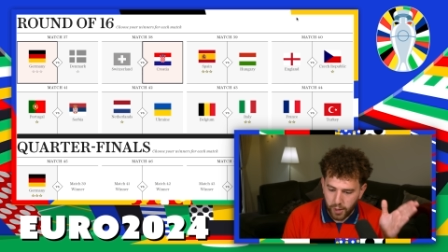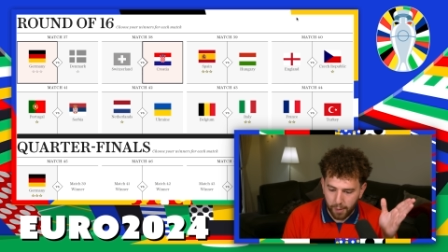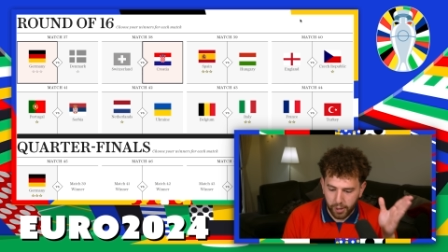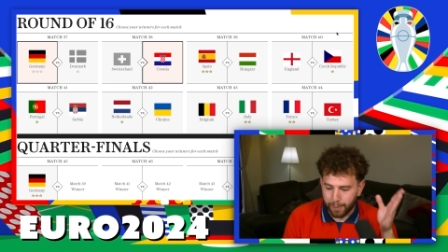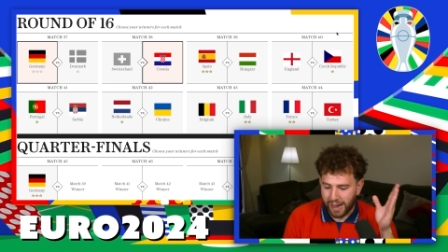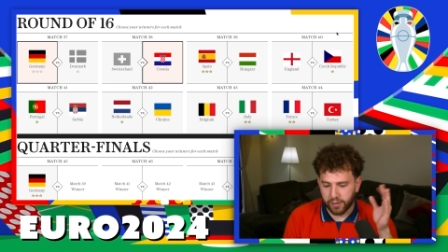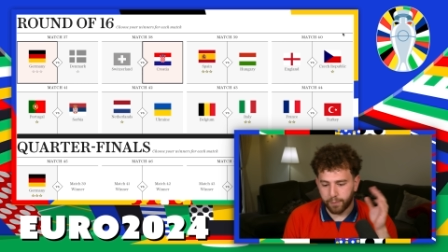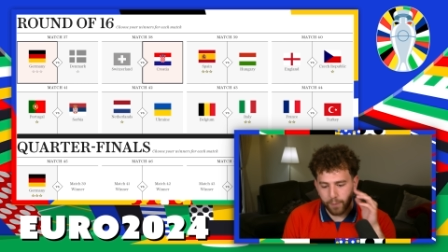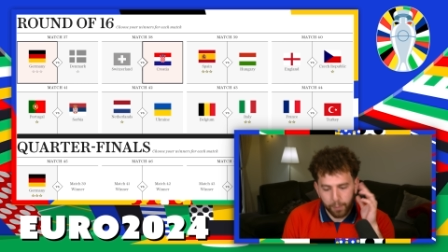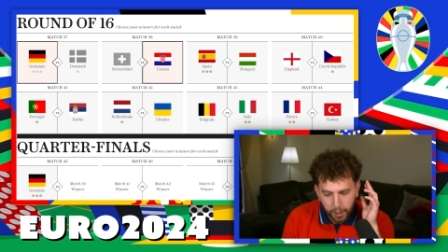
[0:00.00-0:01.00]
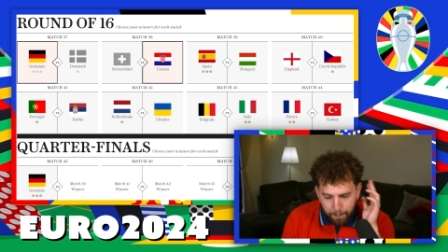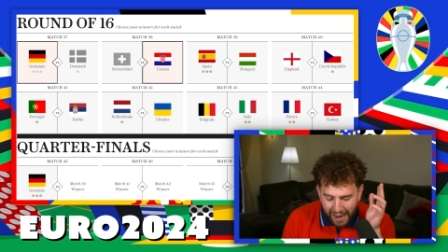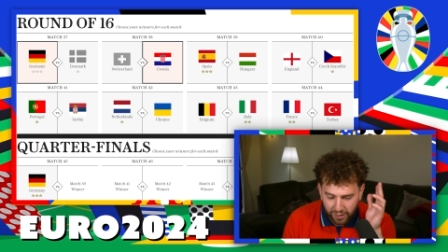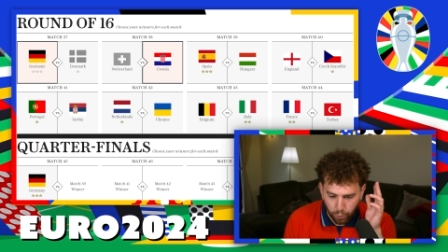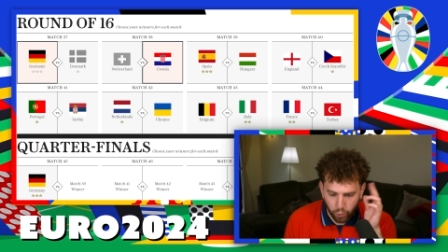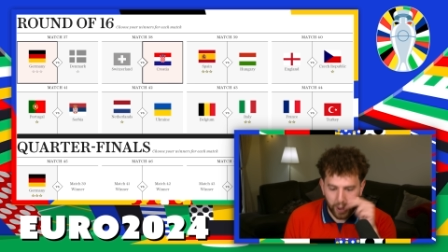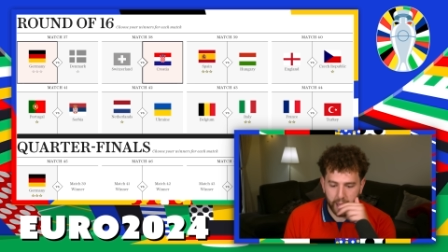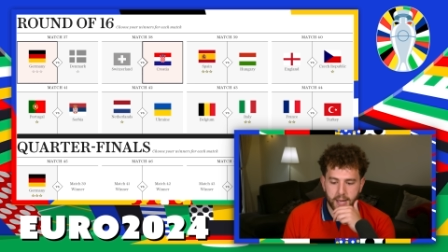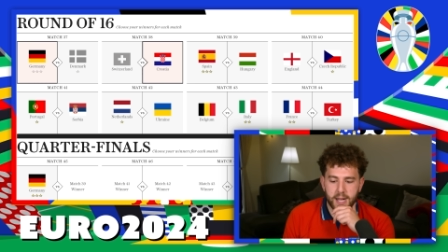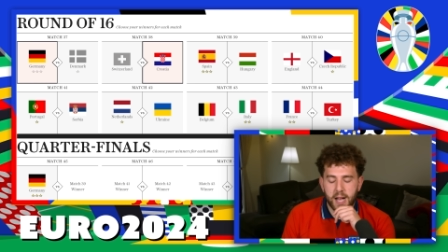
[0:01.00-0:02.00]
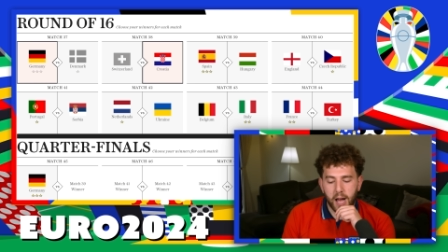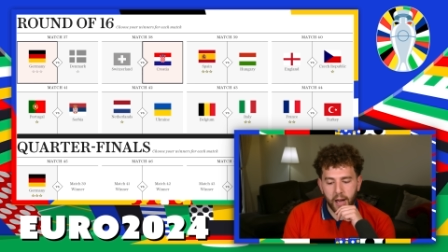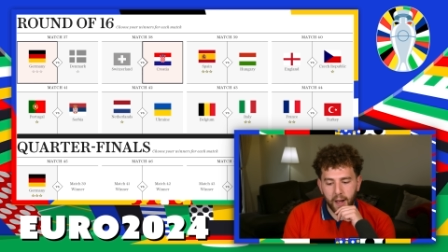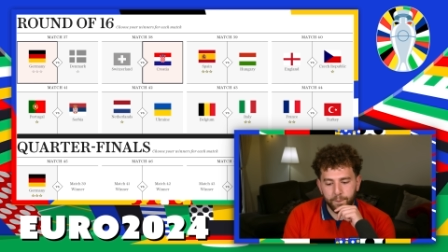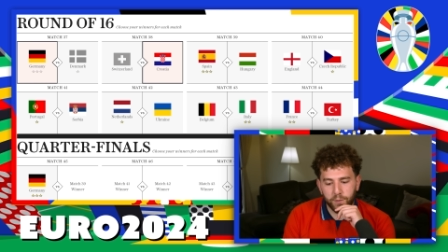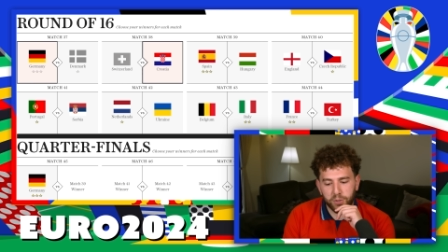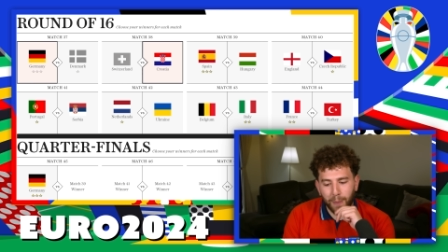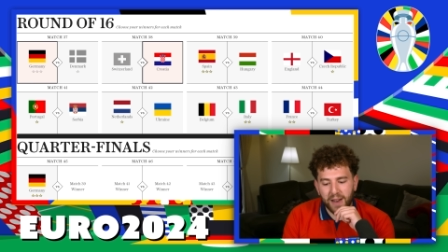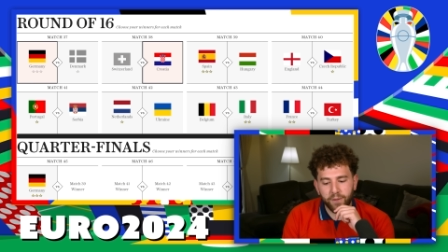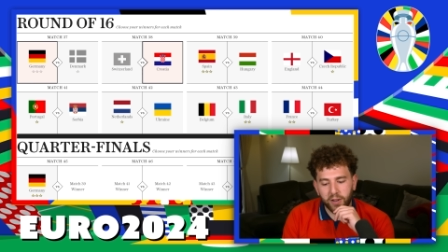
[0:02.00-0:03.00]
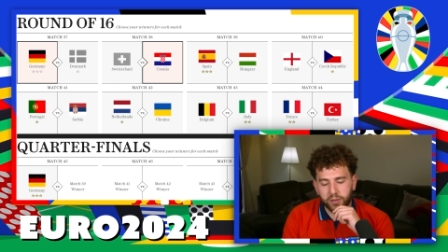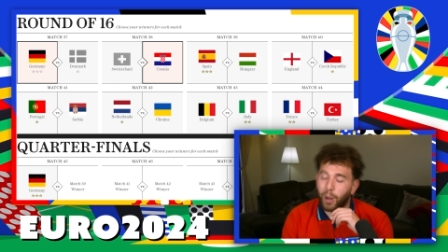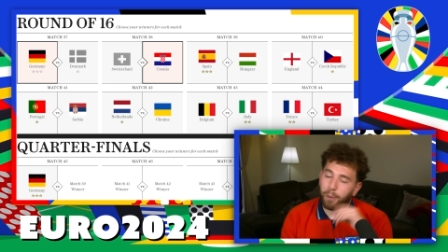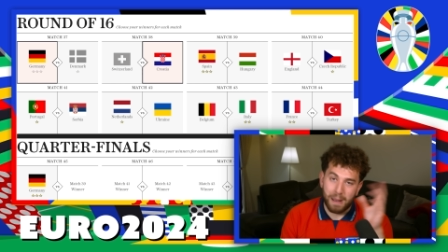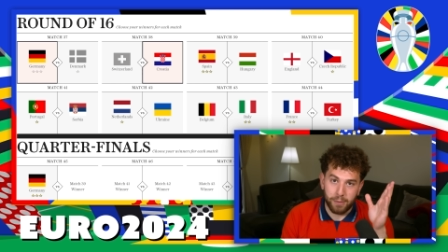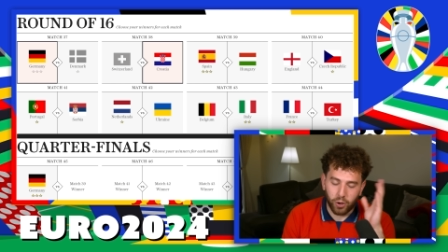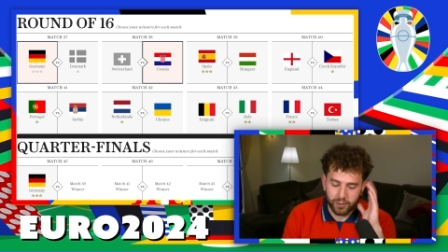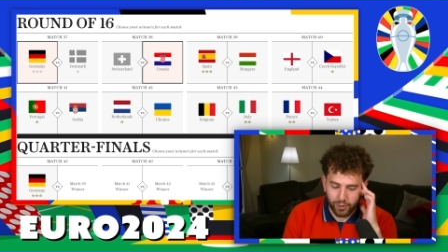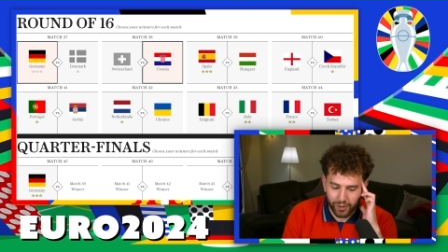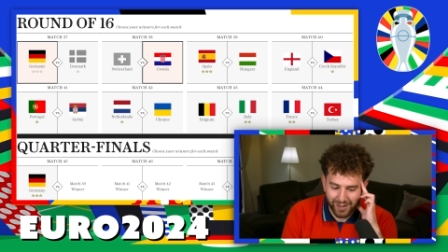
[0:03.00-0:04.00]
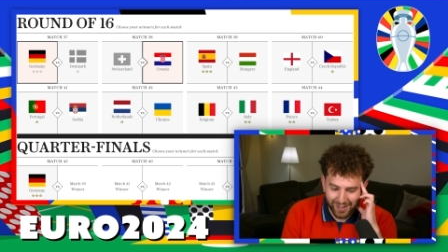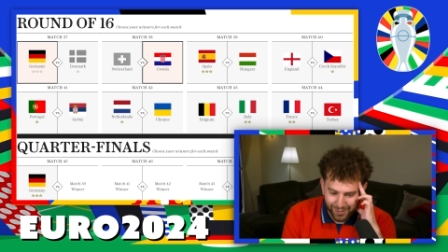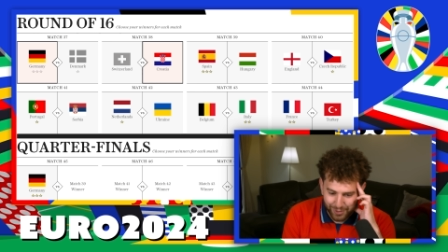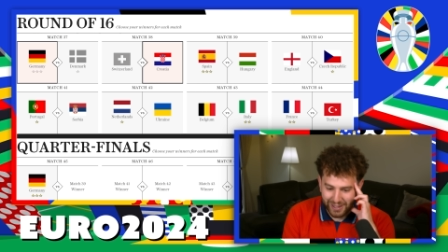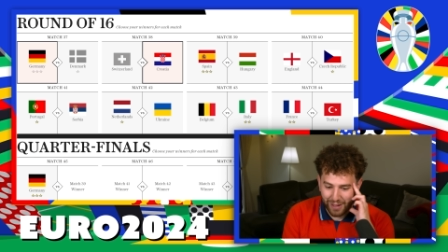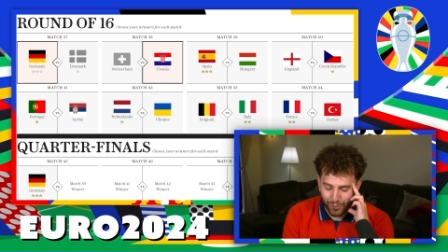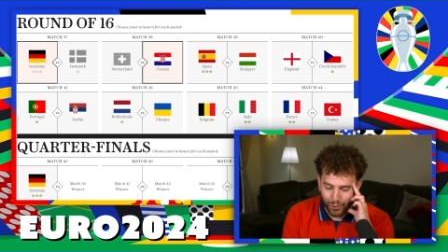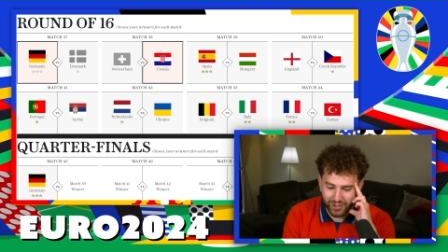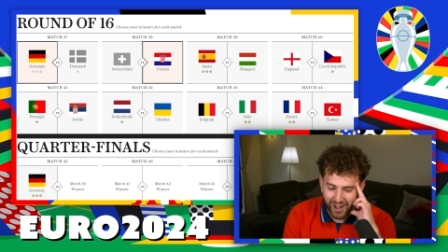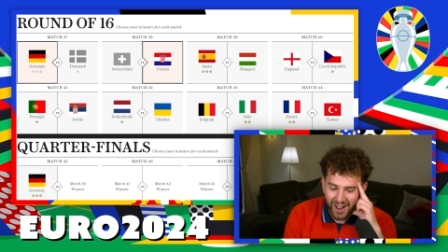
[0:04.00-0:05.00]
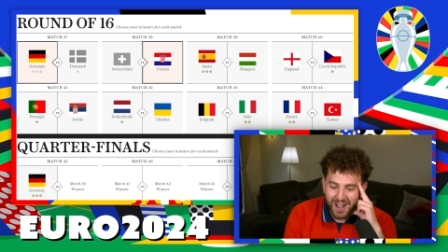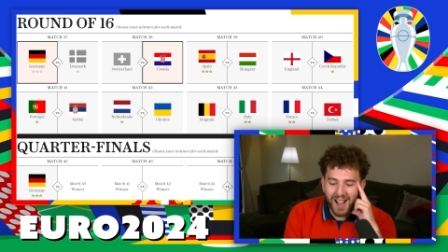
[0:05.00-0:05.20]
I'm going to back them. I'm going to back them all the way. Um, Spain versus... Well, maybe not until... we'll see how the quarters go.